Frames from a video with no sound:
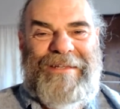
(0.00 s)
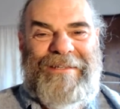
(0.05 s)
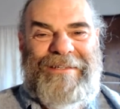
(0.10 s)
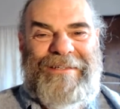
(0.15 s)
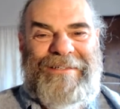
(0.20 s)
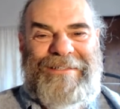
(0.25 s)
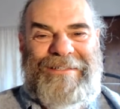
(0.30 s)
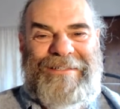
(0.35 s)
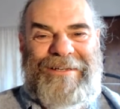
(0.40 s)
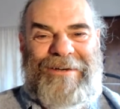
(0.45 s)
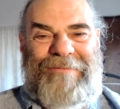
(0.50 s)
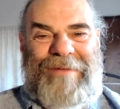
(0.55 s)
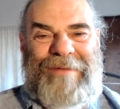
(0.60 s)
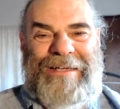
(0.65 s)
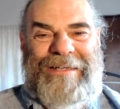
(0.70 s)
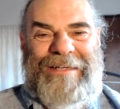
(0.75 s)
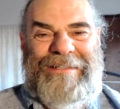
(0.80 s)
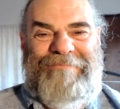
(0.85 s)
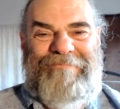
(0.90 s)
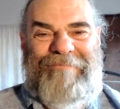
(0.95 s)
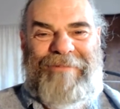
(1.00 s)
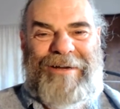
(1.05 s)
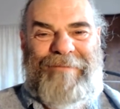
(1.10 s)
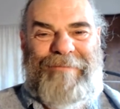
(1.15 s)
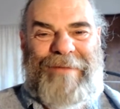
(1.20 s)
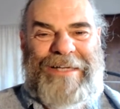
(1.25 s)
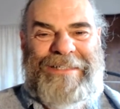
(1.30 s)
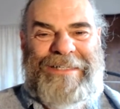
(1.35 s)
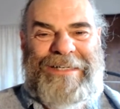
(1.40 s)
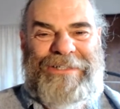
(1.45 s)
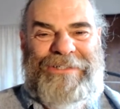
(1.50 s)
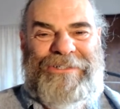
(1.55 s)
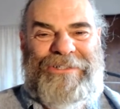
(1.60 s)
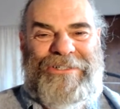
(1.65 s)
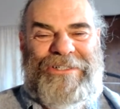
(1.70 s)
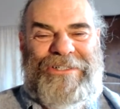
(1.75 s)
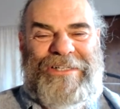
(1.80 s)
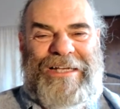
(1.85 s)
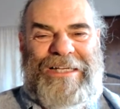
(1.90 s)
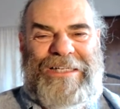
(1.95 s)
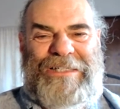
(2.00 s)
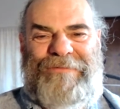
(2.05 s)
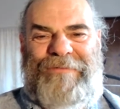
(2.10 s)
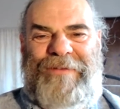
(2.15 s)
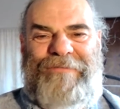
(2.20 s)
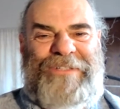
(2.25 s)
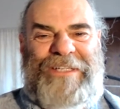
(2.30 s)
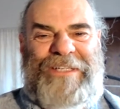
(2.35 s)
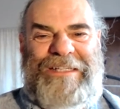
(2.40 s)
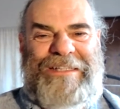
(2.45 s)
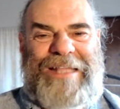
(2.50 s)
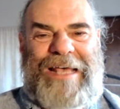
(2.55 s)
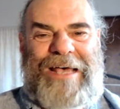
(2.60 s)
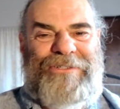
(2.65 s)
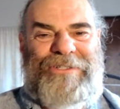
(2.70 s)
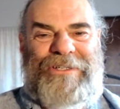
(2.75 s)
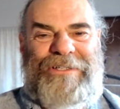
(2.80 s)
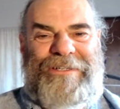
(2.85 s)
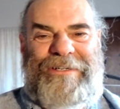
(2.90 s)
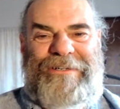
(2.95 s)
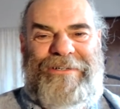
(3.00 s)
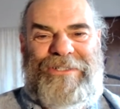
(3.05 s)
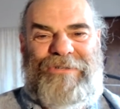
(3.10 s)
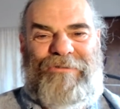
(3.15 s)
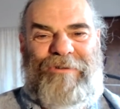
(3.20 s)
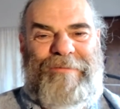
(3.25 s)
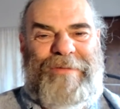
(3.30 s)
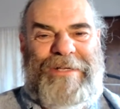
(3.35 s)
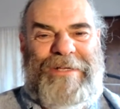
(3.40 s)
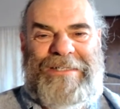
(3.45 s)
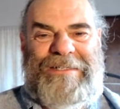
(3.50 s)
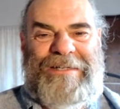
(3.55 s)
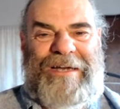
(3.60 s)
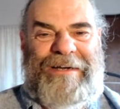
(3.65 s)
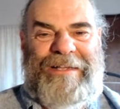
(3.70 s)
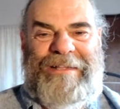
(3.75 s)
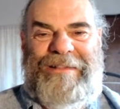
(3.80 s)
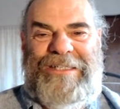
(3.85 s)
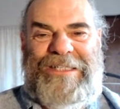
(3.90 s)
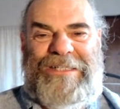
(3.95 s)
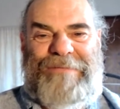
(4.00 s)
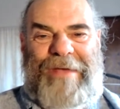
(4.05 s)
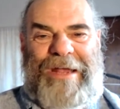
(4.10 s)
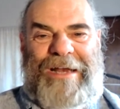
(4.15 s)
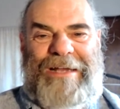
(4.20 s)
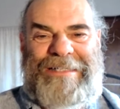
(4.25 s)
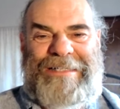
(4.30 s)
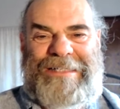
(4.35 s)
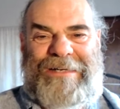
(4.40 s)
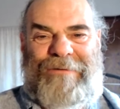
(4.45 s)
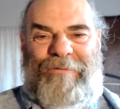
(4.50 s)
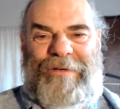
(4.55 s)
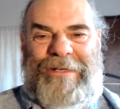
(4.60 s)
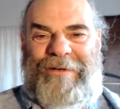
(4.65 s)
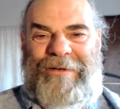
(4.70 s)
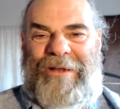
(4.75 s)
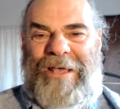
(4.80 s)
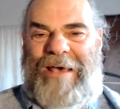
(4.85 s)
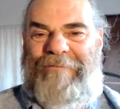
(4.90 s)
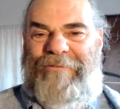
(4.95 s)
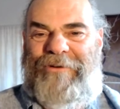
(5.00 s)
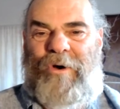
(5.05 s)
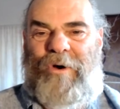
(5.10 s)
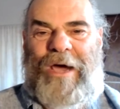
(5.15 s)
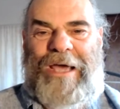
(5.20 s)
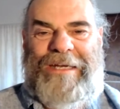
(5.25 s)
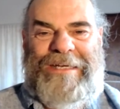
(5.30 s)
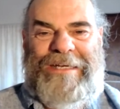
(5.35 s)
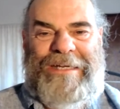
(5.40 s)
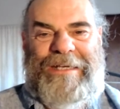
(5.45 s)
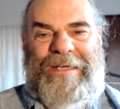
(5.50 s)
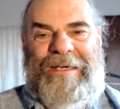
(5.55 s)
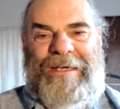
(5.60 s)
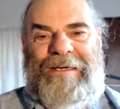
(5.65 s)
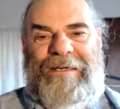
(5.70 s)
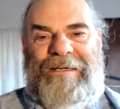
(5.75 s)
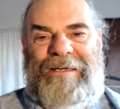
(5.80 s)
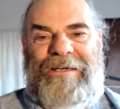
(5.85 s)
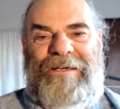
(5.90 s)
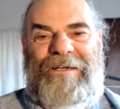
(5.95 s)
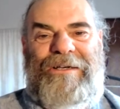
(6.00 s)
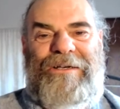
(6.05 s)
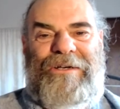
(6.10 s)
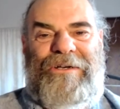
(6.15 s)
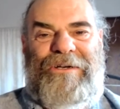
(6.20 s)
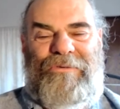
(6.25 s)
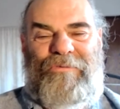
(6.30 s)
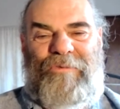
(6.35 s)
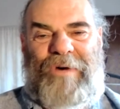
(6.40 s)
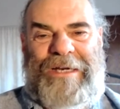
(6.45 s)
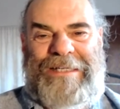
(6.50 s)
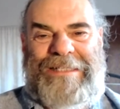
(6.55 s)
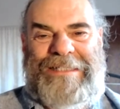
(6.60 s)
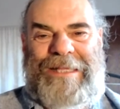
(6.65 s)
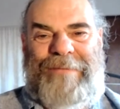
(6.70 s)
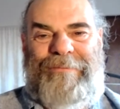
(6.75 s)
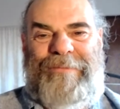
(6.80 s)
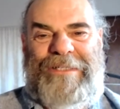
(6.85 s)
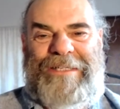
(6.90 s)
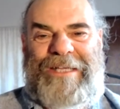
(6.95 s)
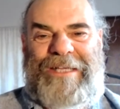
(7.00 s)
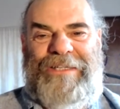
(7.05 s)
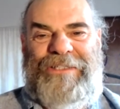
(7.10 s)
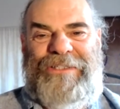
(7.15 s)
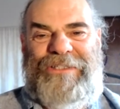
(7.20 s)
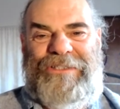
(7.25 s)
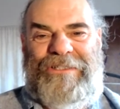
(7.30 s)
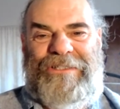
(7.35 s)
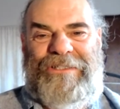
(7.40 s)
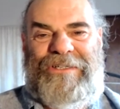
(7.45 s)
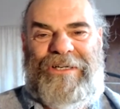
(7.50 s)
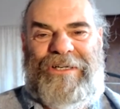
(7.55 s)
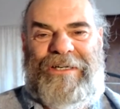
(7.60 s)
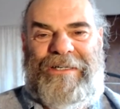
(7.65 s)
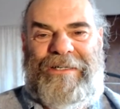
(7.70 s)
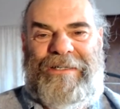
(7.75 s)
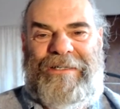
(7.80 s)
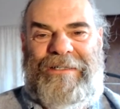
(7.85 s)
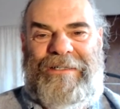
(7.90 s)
So one of my teachers says, 15,000 years we've been studying this medicine. We have no idea what its limitations are.